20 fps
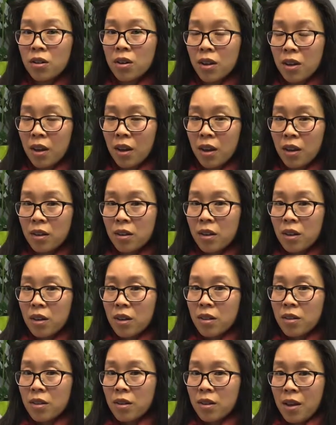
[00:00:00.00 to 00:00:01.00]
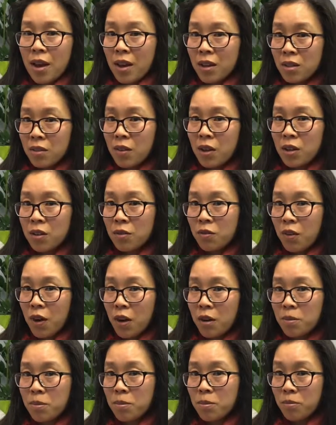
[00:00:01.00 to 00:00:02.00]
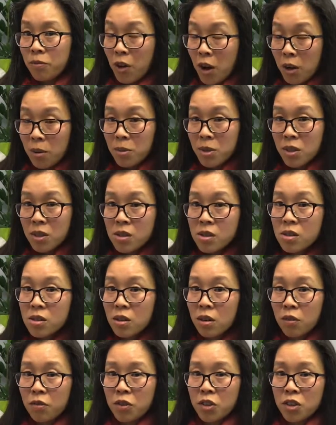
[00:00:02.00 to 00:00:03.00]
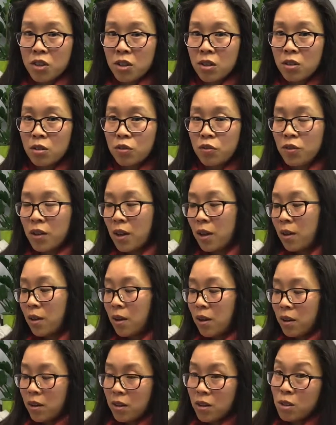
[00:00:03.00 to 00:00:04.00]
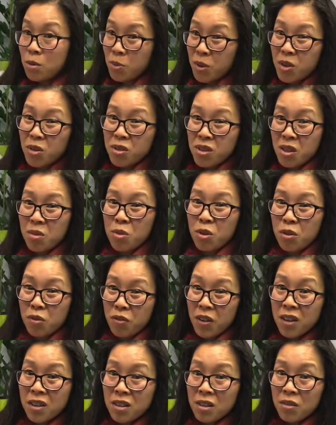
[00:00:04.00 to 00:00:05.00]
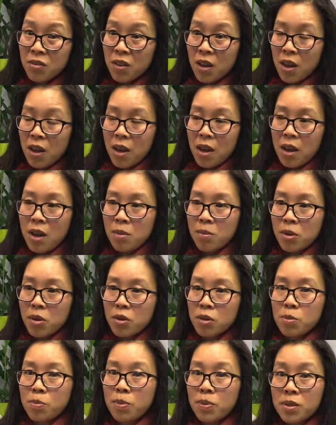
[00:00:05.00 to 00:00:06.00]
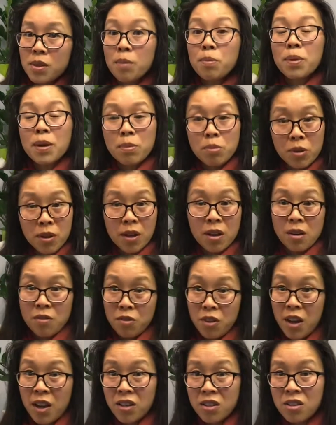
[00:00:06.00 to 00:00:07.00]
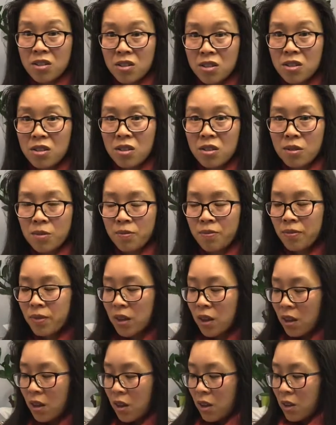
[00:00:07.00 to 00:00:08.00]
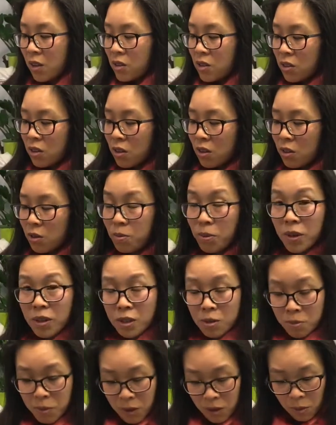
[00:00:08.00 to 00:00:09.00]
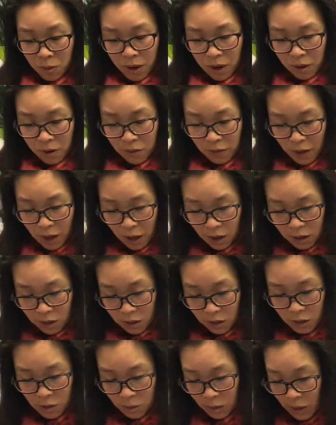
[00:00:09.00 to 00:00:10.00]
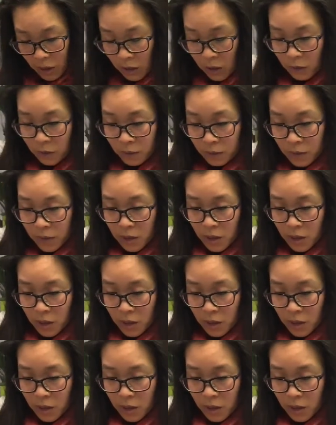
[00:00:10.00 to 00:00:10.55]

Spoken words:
to get the activated vitamins off the shelf, and it's because they're more effective and because some people can have reactions to them. So please be aware of that as well.